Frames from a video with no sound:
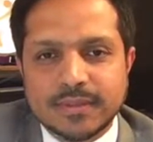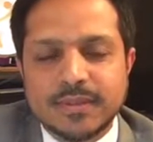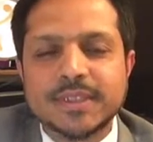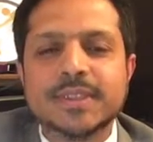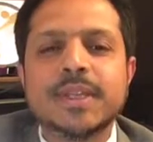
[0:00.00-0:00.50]

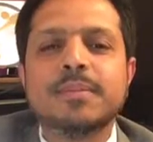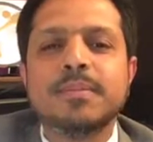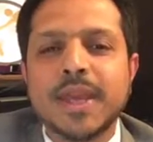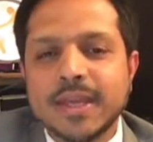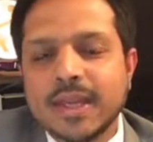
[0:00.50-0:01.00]
which they
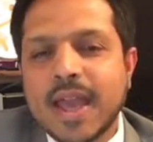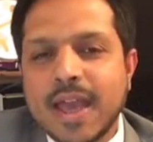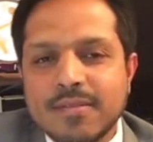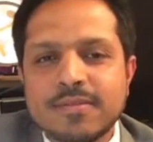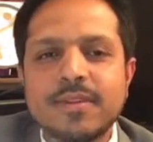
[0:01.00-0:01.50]
make
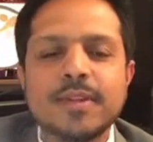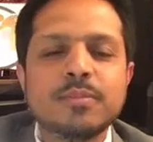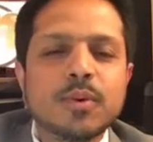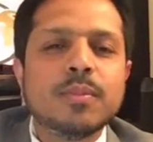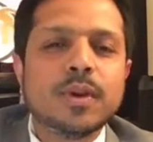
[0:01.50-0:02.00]
every
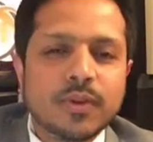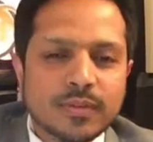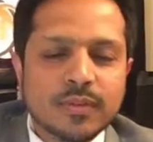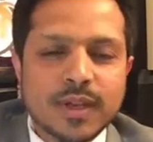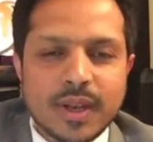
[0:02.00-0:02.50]
moment
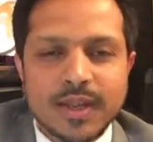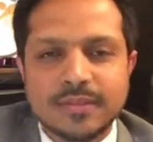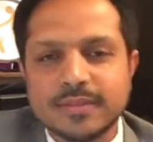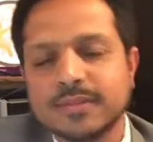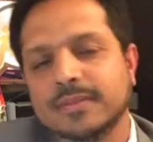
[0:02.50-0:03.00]
of their
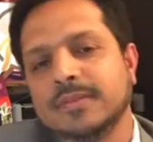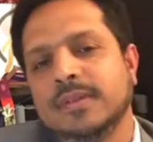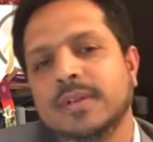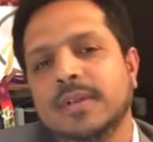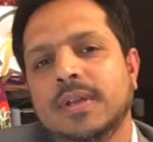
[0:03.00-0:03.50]
life.
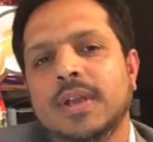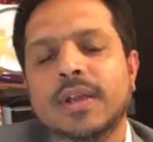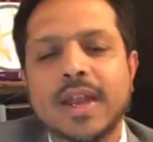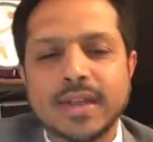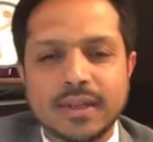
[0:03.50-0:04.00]

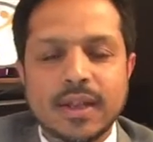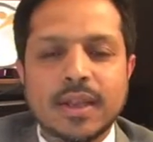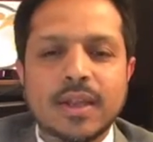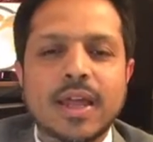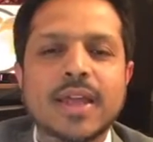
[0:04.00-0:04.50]
Right?
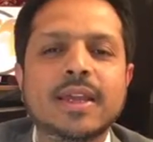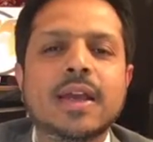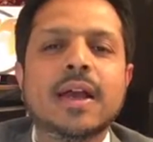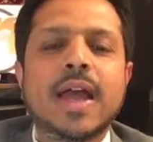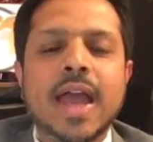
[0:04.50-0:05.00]
Like
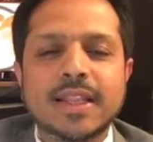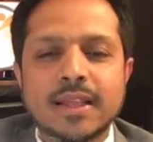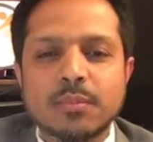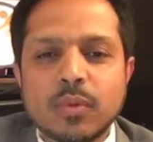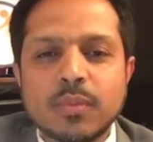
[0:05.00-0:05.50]
at
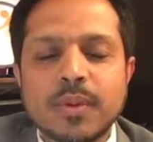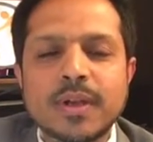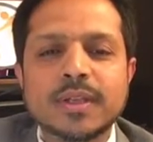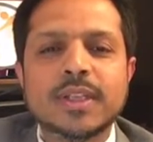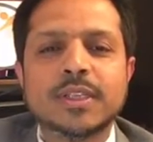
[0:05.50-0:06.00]
the
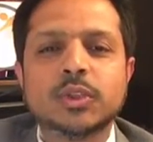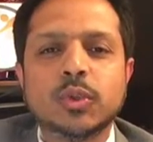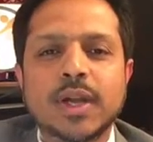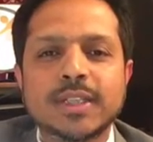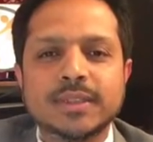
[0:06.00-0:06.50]
moment, the
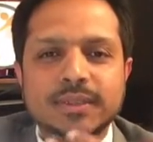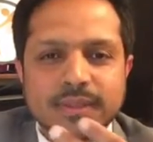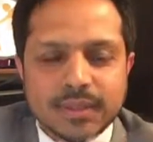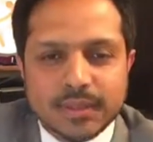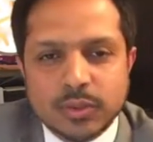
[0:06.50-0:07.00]
choice
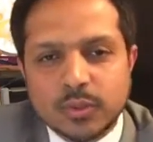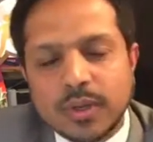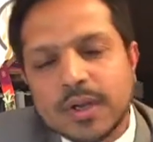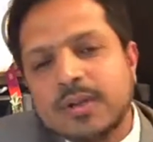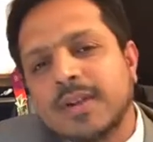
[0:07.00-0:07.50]
to
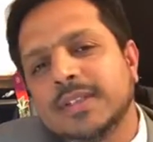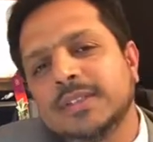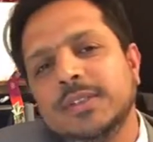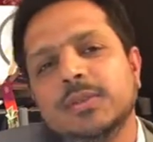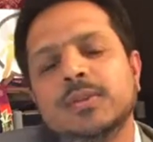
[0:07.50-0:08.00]

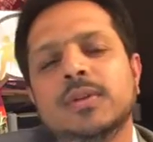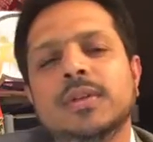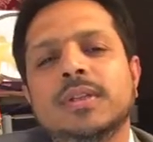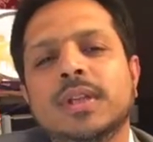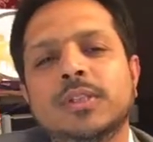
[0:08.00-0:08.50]
address you,
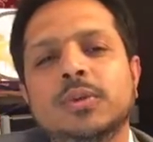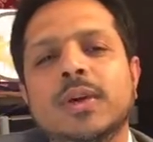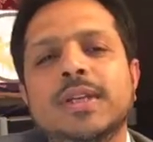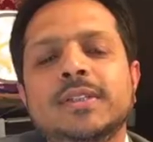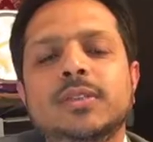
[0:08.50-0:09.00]
the
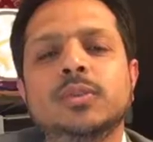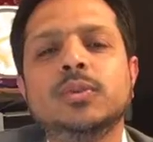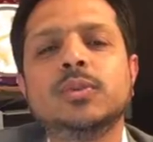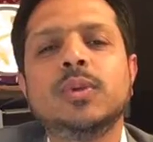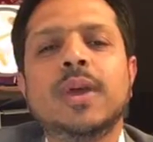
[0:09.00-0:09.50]
choice
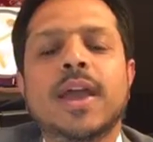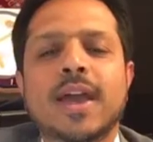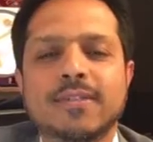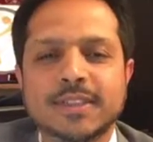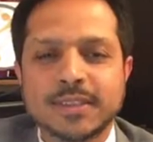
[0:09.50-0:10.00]
to
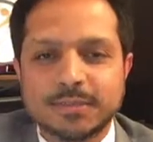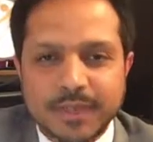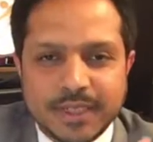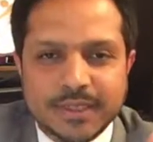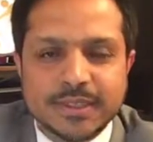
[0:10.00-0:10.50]
have a
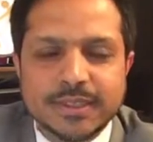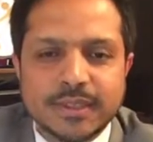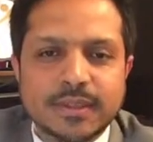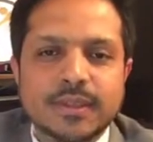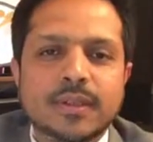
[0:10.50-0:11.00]
speech
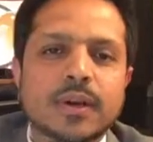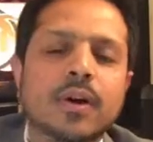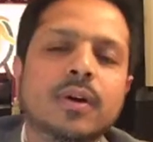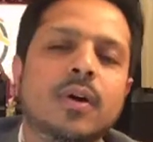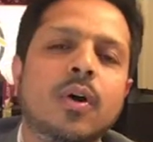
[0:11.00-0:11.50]

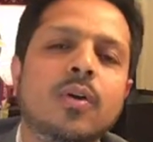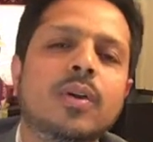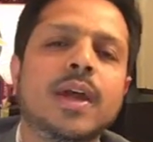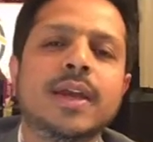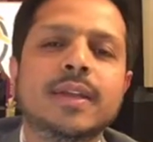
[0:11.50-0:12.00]

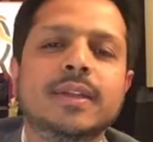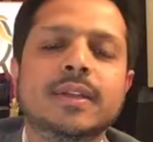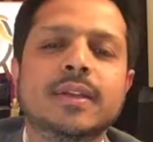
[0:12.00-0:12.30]
online